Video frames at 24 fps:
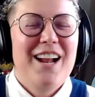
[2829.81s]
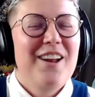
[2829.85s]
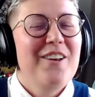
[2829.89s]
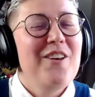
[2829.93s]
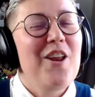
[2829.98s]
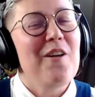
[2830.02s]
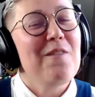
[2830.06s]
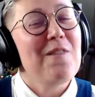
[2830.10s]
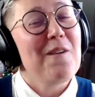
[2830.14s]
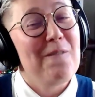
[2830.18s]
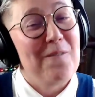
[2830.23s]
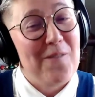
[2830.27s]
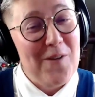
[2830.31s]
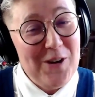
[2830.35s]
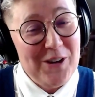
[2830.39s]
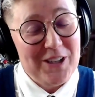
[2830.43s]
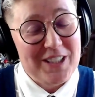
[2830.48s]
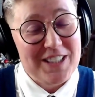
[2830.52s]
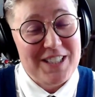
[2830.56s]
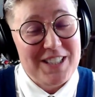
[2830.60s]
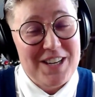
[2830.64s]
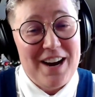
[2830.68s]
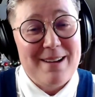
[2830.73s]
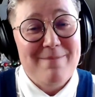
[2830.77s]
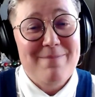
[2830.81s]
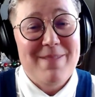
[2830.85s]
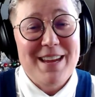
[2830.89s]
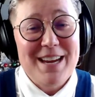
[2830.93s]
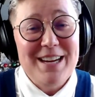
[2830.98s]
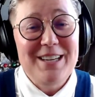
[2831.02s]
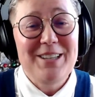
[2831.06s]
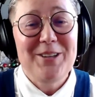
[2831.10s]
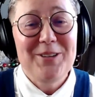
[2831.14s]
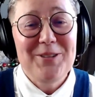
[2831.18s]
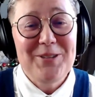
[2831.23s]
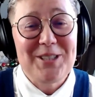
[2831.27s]
Not the first time they're
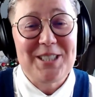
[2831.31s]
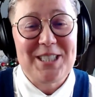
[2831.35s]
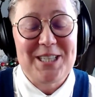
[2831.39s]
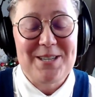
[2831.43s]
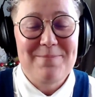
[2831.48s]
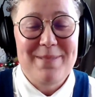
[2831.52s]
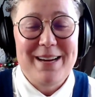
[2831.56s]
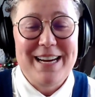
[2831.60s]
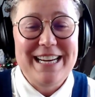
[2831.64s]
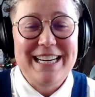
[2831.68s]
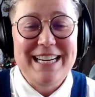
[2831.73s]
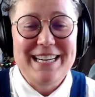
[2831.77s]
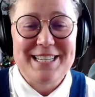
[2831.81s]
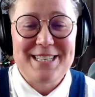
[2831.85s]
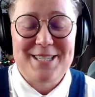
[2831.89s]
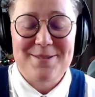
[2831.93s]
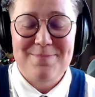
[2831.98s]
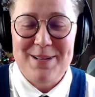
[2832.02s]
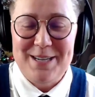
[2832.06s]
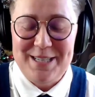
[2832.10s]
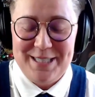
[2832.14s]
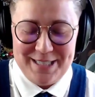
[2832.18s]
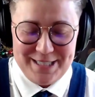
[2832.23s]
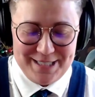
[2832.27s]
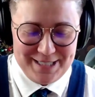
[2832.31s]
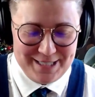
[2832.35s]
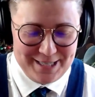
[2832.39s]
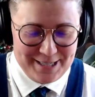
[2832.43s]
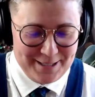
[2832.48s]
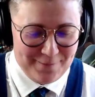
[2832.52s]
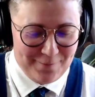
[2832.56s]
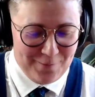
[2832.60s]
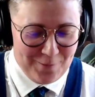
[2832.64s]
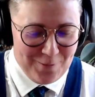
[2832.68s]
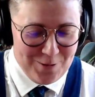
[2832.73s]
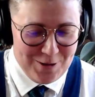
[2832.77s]
used to me. It's my
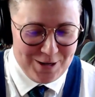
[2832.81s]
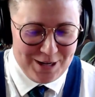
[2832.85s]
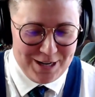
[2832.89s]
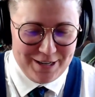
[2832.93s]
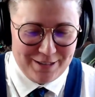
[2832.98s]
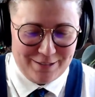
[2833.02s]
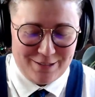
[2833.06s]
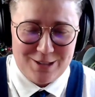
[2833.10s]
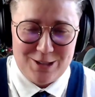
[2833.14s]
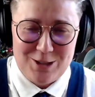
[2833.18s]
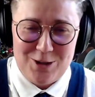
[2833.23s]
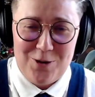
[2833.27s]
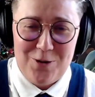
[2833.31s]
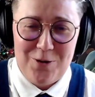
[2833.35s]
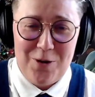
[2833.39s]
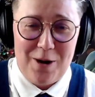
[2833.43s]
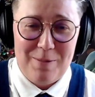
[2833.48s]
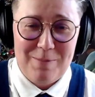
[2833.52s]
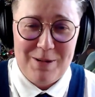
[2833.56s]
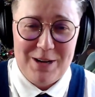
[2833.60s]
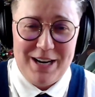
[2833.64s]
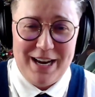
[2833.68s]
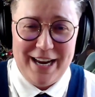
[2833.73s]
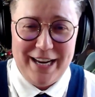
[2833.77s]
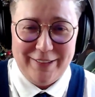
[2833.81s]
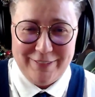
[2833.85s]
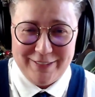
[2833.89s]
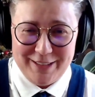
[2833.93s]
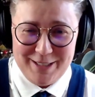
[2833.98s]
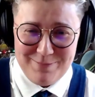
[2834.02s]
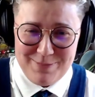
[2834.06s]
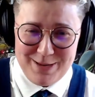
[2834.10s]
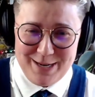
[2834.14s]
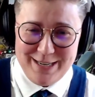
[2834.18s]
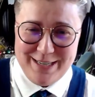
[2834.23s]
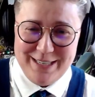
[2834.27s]
sister's 40th, so I'm going to have
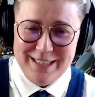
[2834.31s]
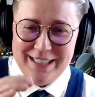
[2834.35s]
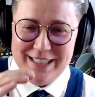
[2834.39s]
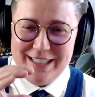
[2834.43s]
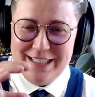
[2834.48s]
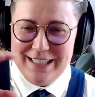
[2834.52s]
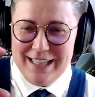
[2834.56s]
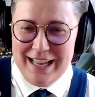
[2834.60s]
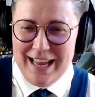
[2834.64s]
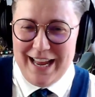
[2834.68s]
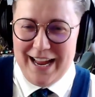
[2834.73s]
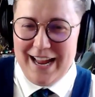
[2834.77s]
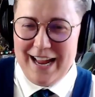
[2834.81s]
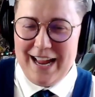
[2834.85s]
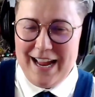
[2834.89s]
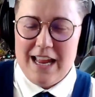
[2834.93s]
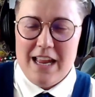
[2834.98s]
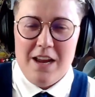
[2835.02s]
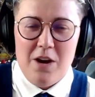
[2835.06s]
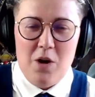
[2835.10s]
to be a